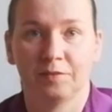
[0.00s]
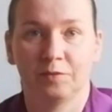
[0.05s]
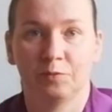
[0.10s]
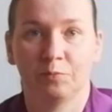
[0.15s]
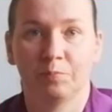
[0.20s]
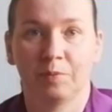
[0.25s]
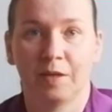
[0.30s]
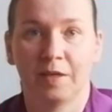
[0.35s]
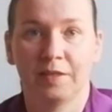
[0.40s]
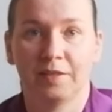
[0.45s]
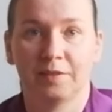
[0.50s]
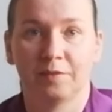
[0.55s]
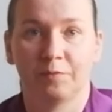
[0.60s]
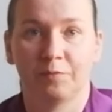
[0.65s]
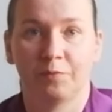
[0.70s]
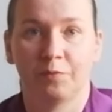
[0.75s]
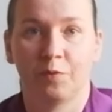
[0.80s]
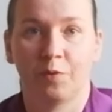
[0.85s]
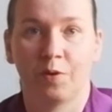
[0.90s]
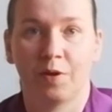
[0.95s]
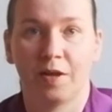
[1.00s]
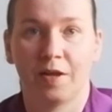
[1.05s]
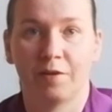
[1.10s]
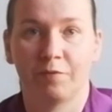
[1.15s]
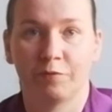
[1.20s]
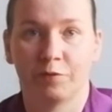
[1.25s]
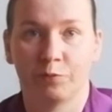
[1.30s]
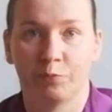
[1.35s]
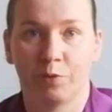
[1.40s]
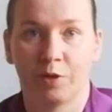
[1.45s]
to buy it for
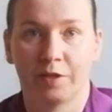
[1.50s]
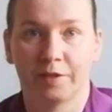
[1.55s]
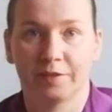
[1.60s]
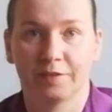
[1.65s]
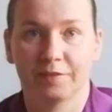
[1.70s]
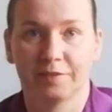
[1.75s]
everyone.